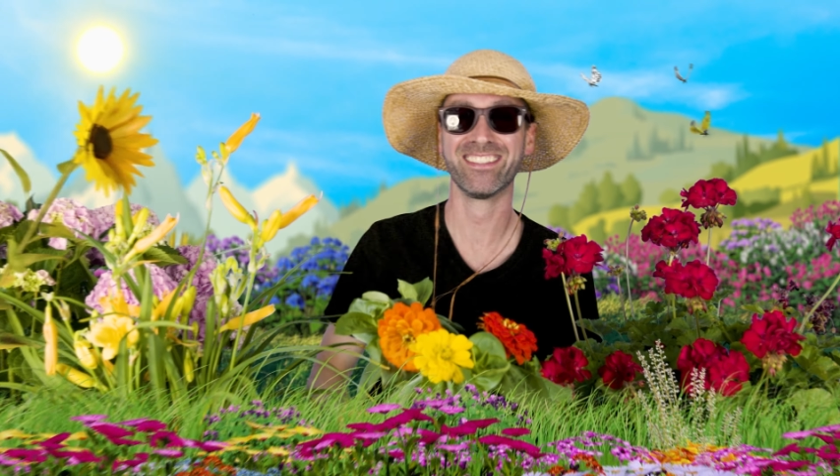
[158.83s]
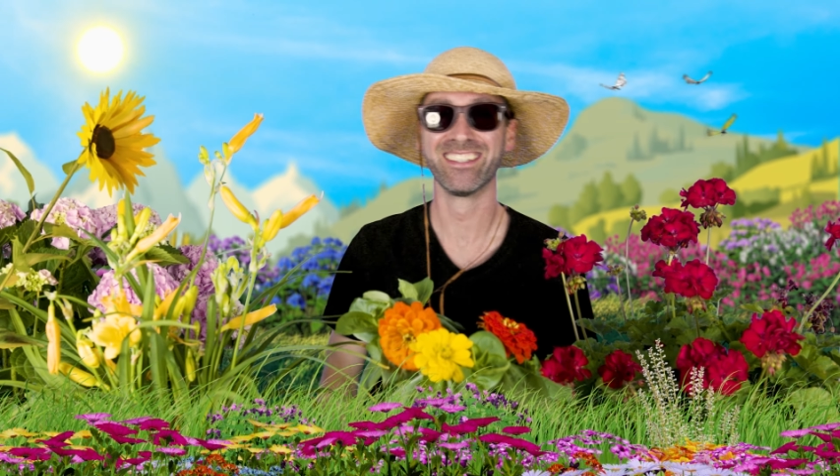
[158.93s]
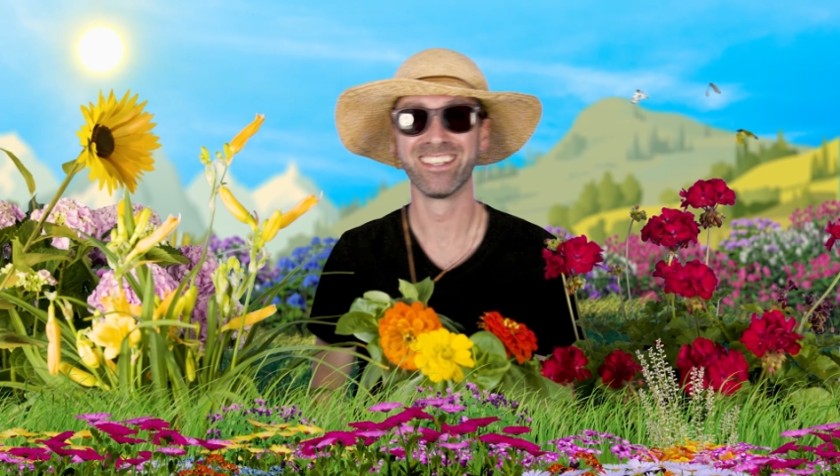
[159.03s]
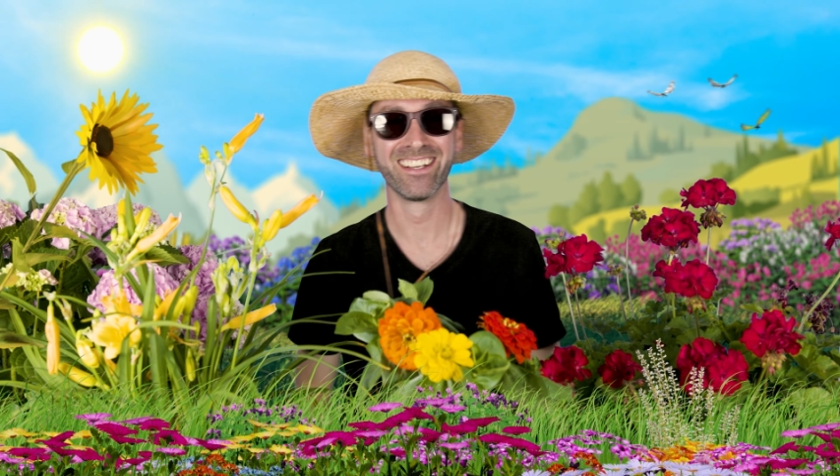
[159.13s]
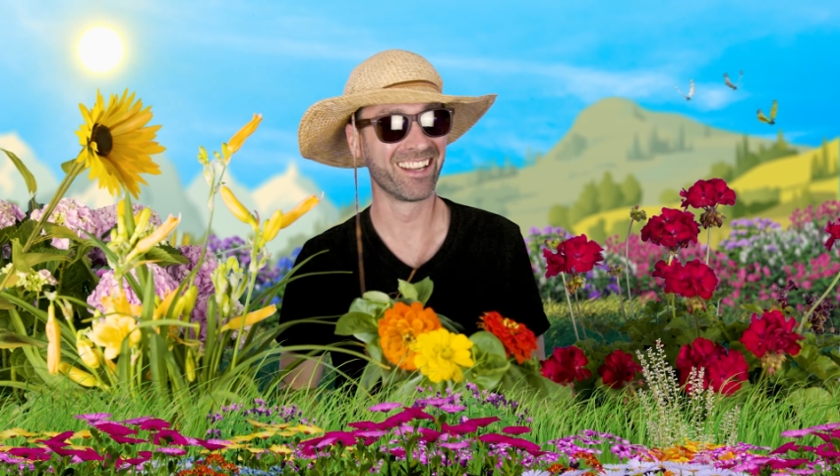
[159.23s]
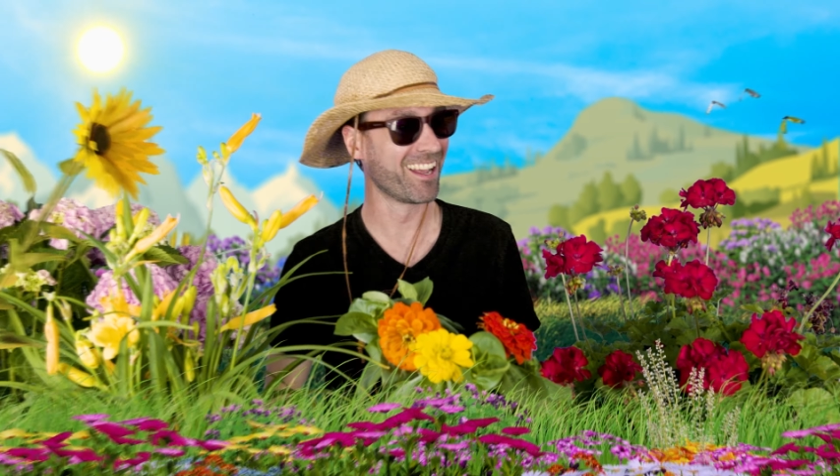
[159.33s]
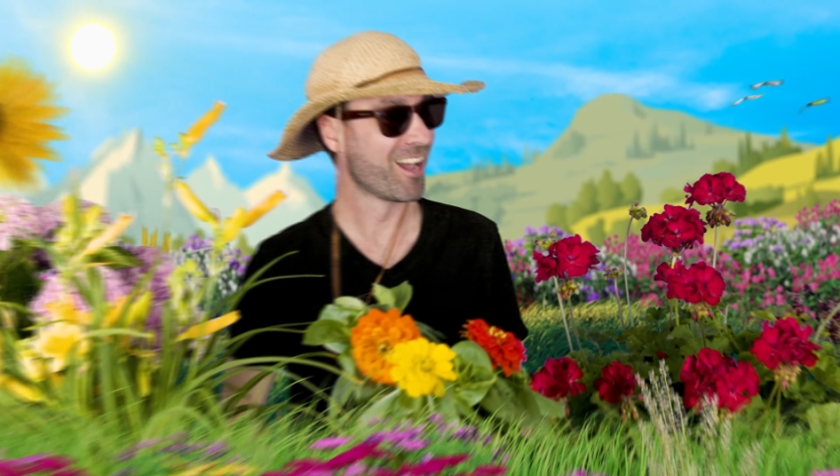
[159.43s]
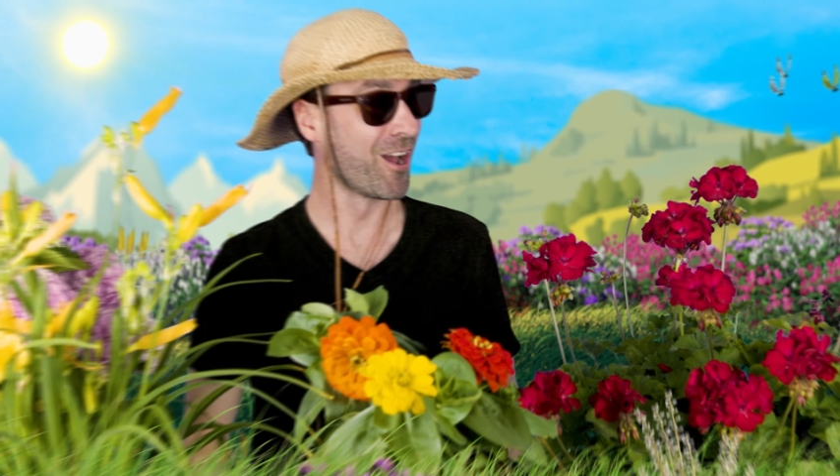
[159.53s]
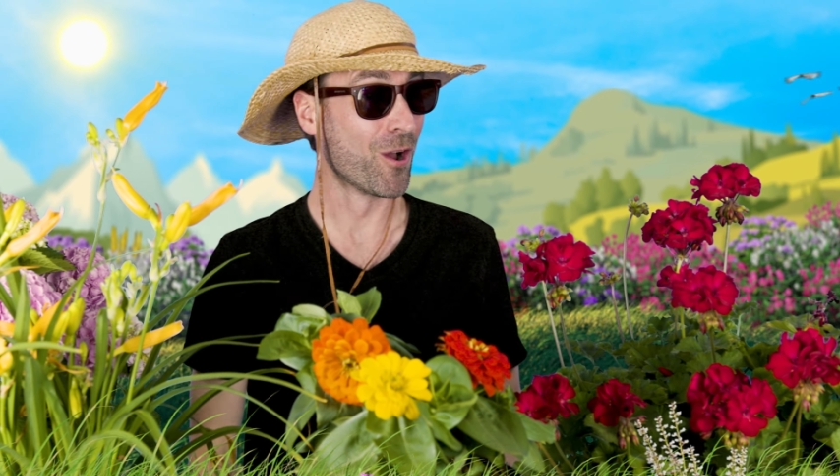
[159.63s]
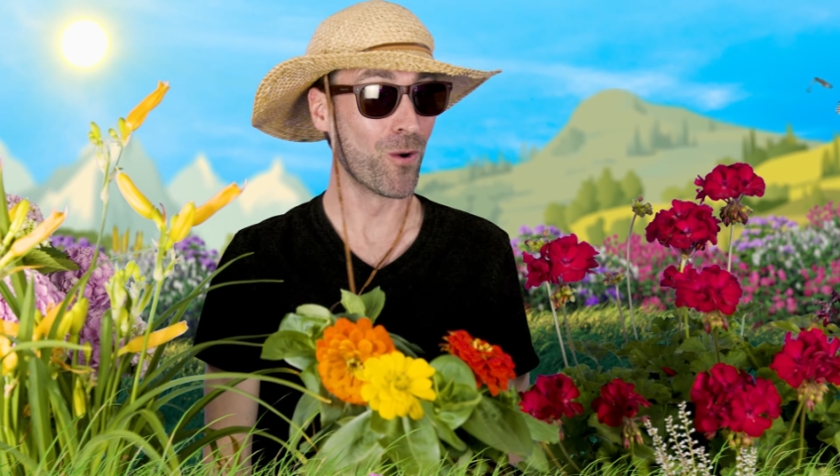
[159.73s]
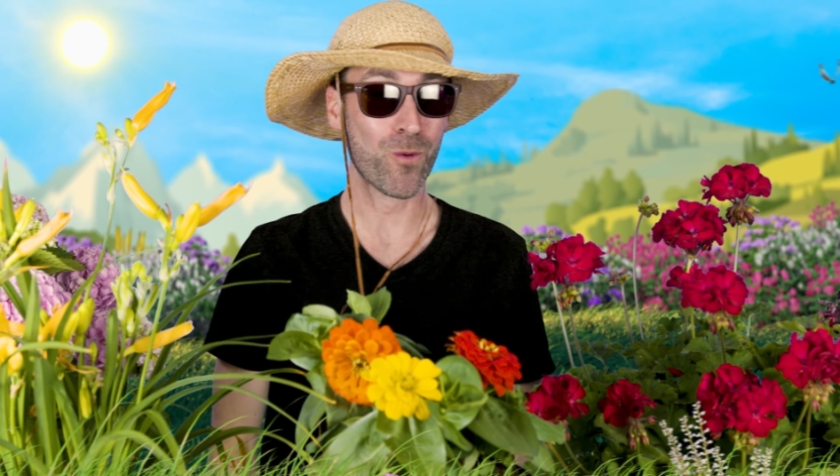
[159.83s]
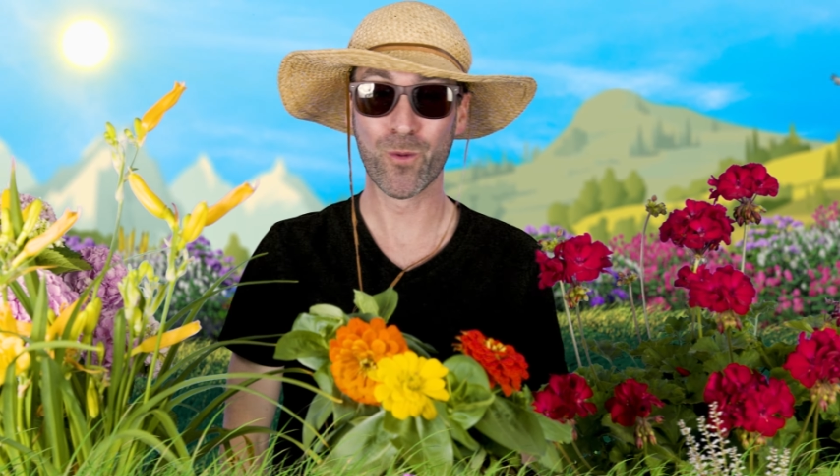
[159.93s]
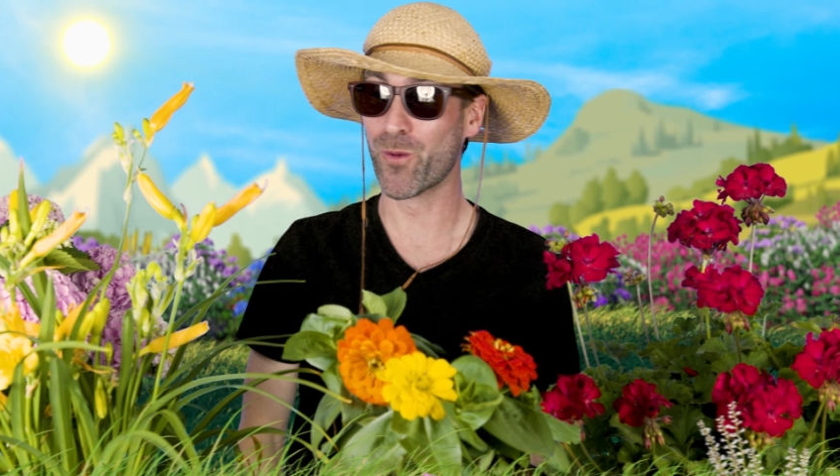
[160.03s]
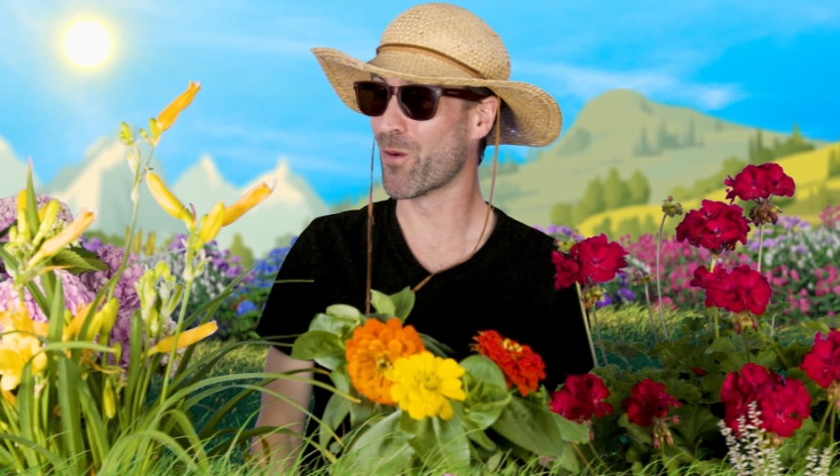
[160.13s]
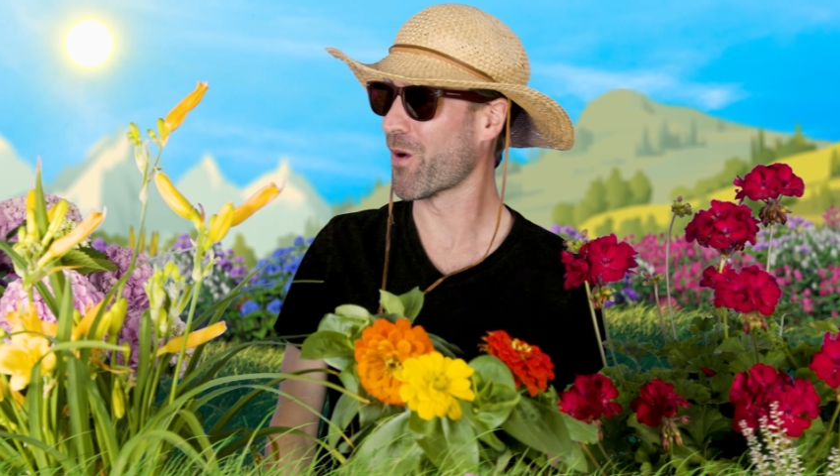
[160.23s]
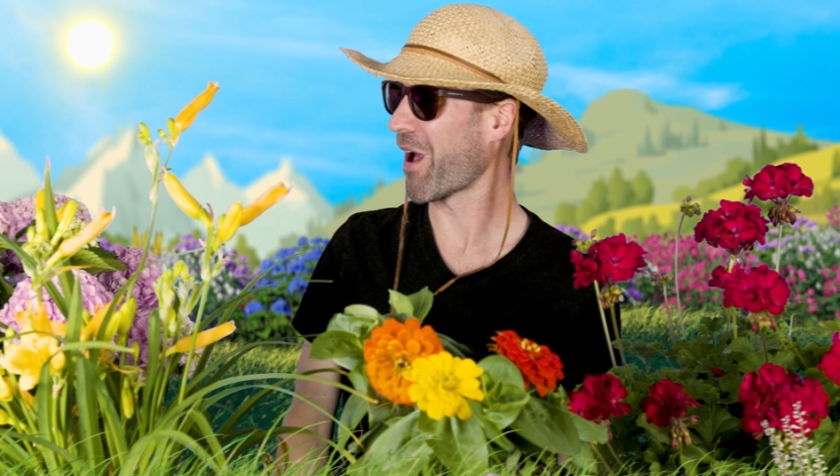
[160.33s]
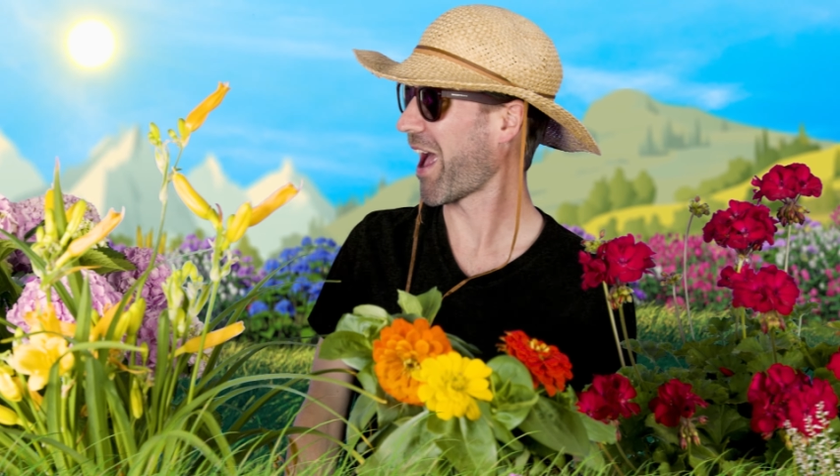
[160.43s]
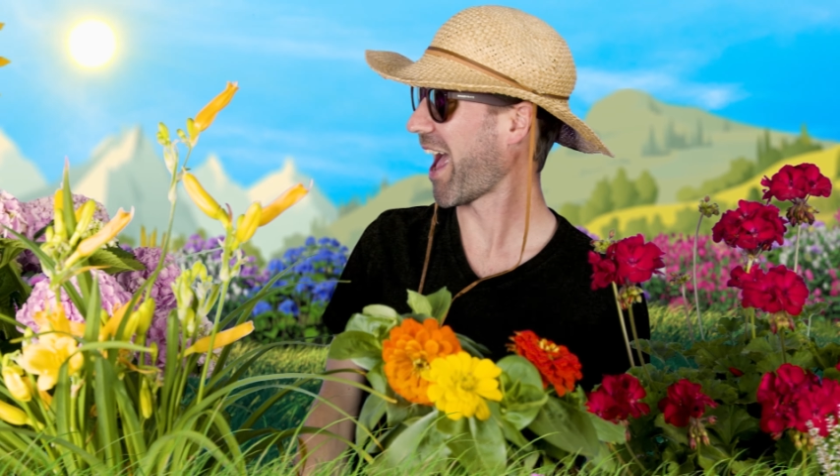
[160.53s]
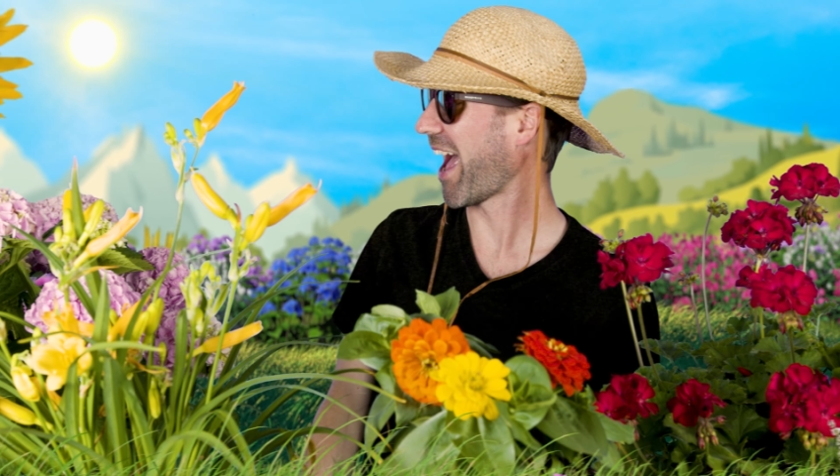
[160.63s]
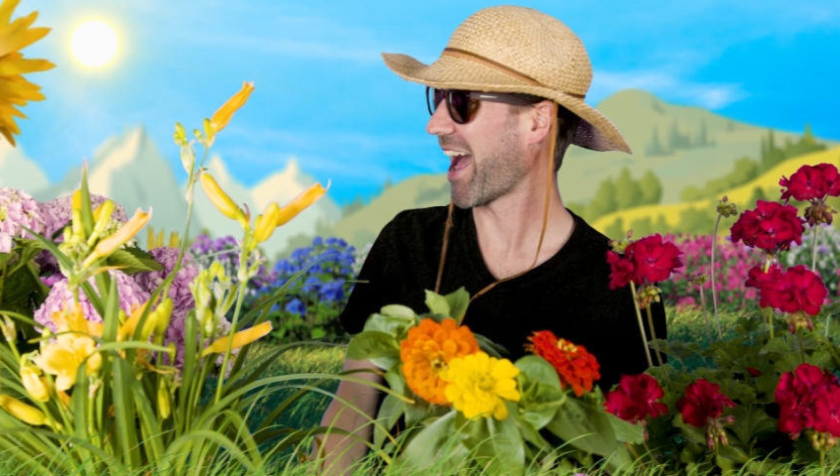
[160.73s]
tending to the
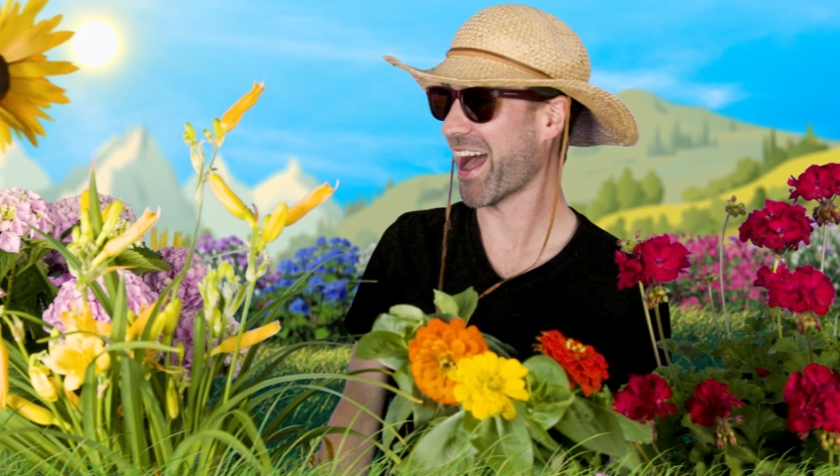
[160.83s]
weeds